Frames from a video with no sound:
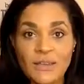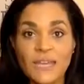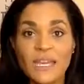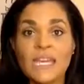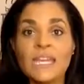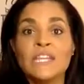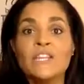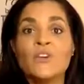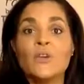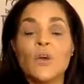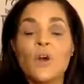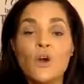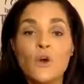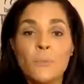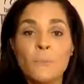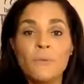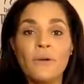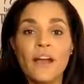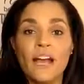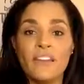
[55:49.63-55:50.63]
and your own
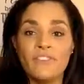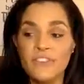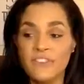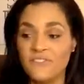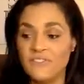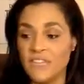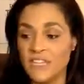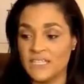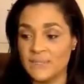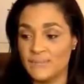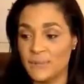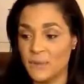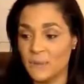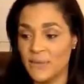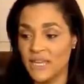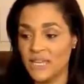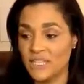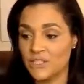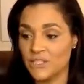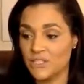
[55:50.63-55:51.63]
private Facebook
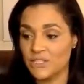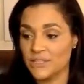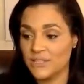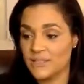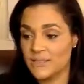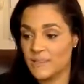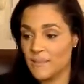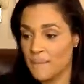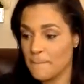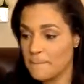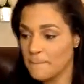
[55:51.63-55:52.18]
pages.